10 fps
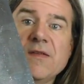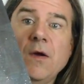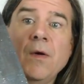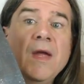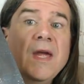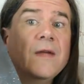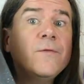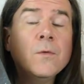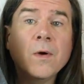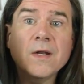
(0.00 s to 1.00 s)
So if
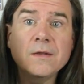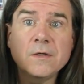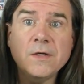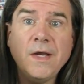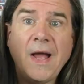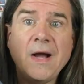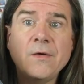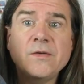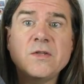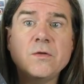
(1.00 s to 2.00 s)
you want to learn
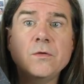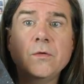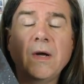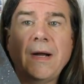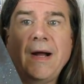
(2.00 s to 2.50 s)
how to paint...